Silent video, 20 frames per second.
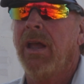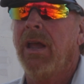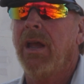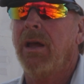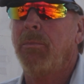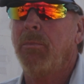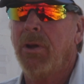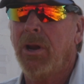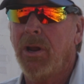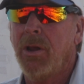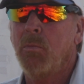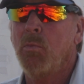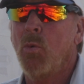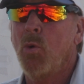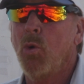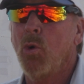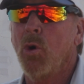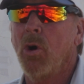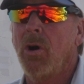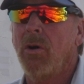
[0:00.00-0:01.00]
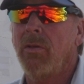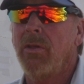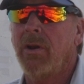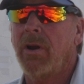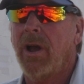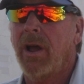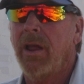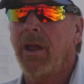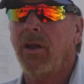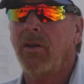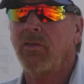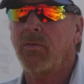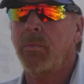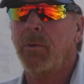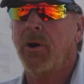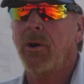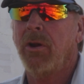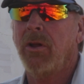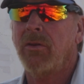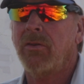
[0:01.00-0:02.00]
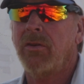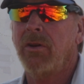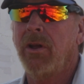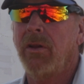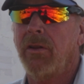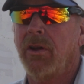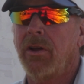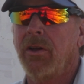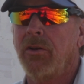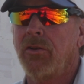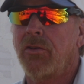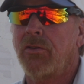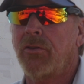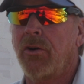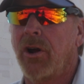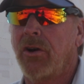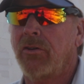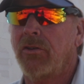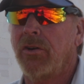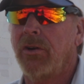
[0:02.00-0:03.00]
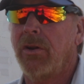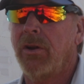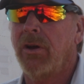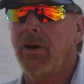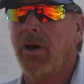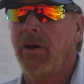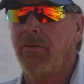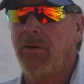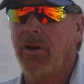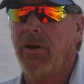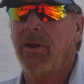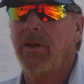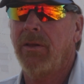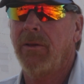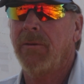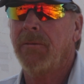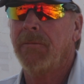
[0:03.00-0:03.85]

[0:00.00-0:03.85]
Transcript: and many more that I experience in the construction of it.